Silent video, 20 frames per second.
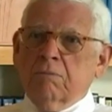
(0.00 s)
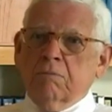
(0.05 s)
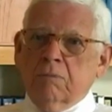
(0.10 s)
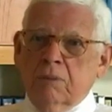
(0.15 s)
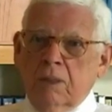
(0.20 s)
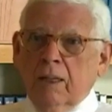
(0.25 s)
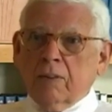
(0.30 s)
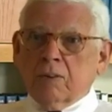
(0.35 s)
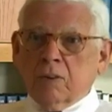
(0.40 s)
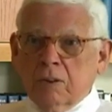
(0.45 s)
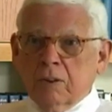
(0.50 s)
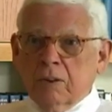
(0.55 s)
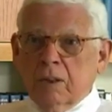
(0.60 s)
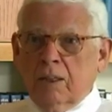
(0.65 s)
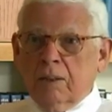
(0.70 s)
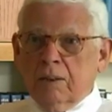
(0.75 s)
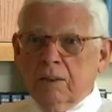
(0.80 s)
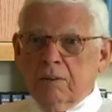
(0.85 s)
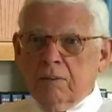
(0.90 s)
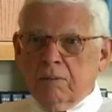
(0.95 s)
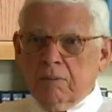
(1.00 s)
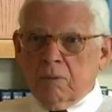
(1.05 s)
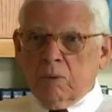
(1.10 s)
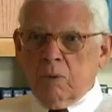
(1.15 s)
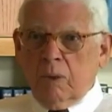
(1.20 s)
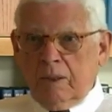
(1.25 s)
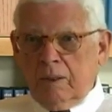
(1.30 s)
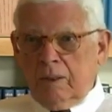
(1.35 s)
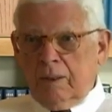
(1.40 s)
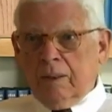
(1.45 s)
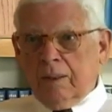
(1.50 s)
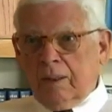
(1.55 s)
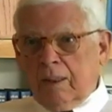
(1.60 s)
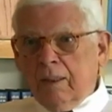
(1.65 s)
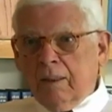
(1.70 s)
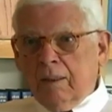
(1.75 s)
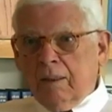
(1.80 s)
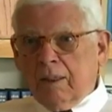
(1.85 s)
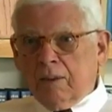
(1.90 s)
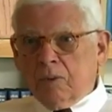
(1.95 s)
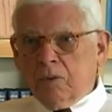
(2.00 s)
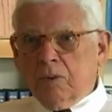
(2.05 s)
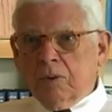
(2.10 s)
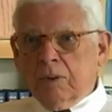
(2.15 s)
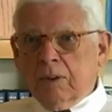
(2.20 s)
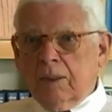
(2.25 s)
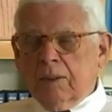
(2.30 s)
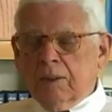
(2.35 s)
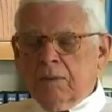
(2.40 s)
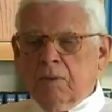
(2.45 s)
the exercise, quite a clear exercise